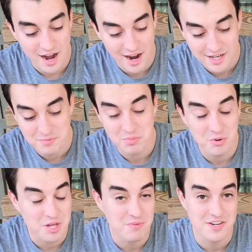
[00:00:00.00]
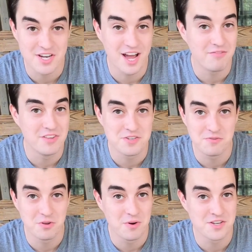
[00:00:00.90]
I can pretty much have this
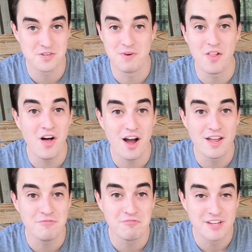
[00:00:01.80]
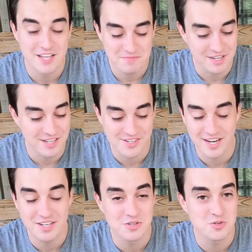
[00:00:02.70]
for the rest of my life because
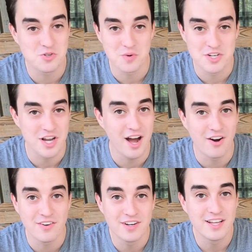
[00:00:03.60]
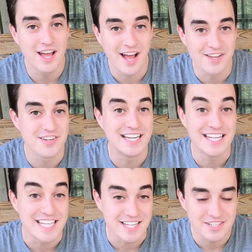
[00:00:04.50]
I can just switch out as I
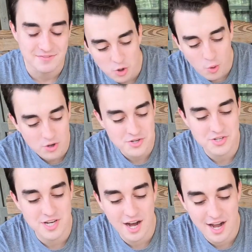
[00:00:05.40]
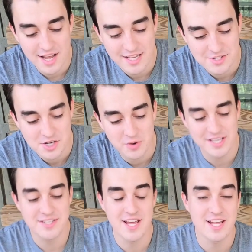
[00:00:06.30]
need. The coarse side is
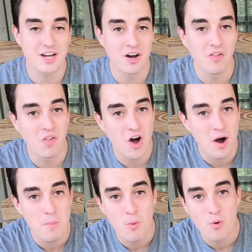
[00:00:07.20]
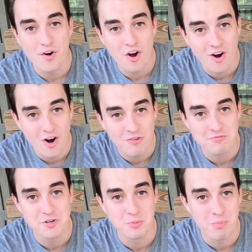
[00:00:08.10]
going to take a lot more
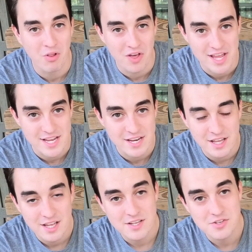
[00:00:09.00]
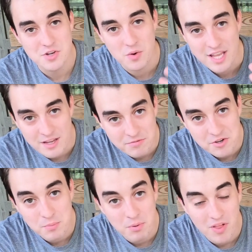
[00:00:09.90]
off your blade. So
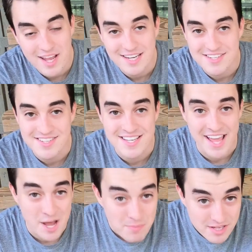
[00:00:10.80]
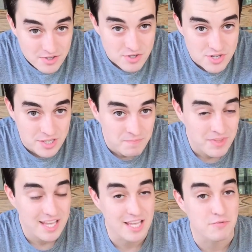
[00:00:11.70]
if your blade is damaged,
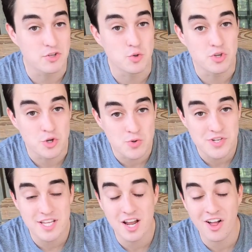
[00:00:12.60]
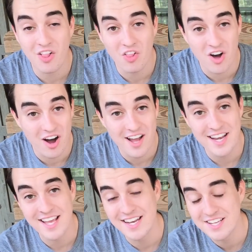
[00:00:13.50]
if you use it a lot
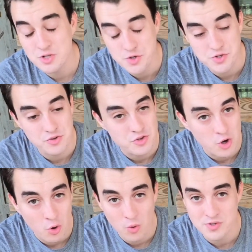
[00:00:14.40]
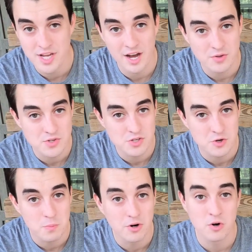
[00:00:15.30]
and it just dulls out
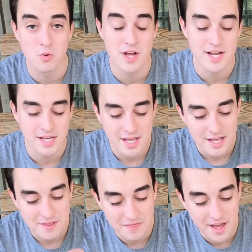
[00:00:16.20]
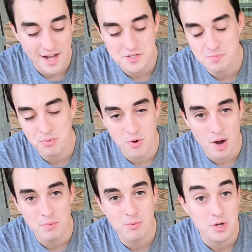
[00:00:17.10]
super quick, that's
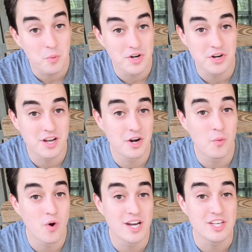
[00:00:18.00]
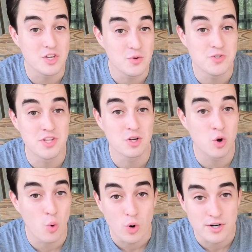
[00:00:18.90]
probably when you're going to want to use the
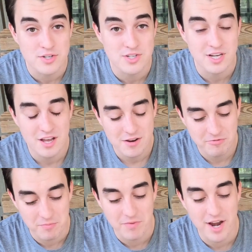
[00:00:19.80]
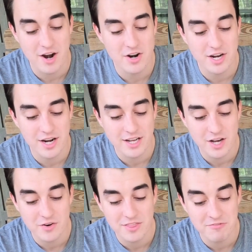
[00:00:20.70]
coarse. From there, you're going to
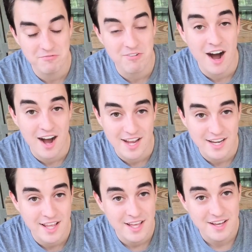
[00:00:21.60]
go to the fine.